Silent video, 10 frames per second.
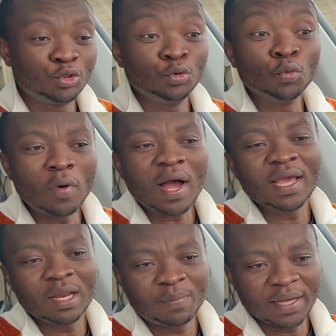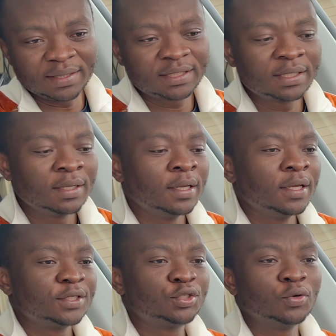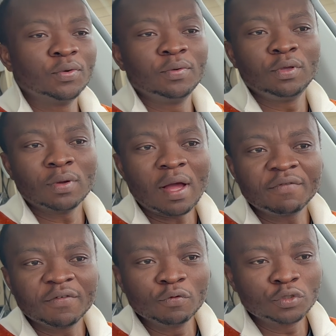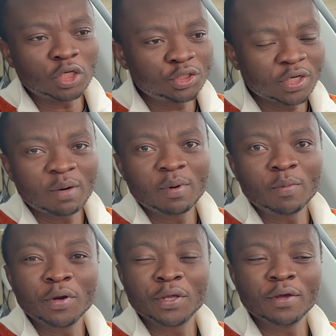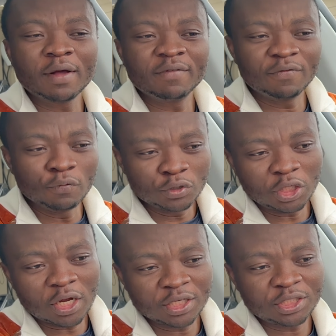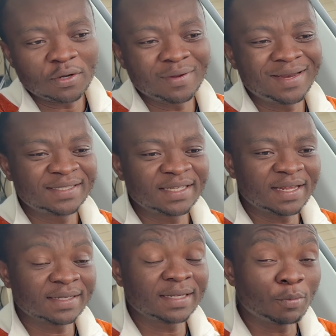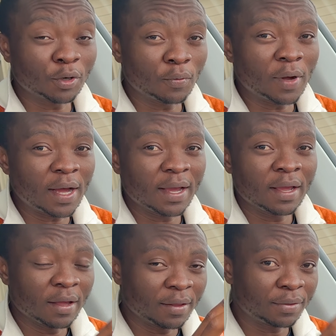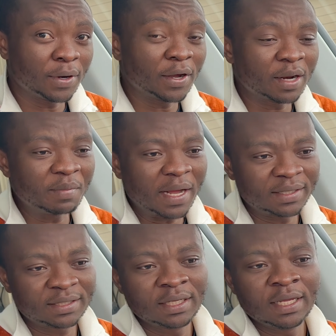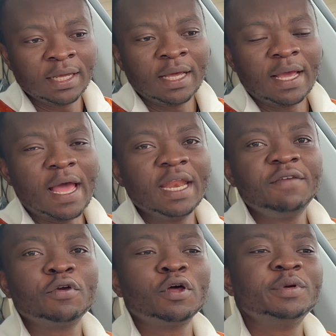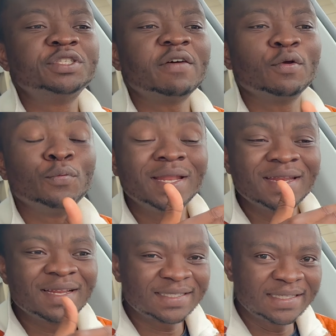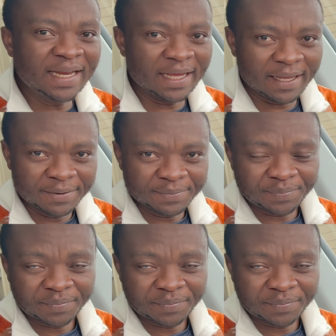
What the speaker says: to you why it depends. So you have a full charge, you get up in the morning, you have a full charge on this Tesla Model Y, 300 miles. And if you're going to be driving within the city,